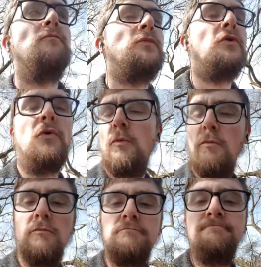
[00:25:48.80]
So,
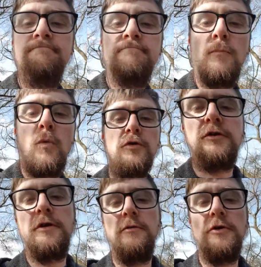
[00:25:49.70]
what do
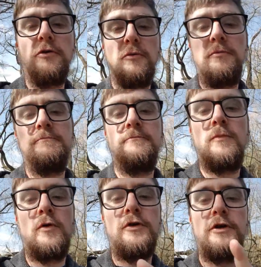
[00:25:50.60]
you do?
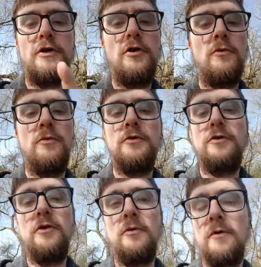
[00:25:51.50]
What do you
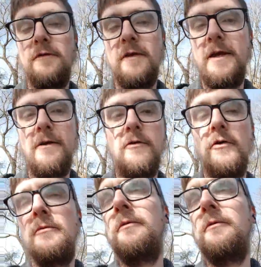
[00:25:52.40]
do as the hero?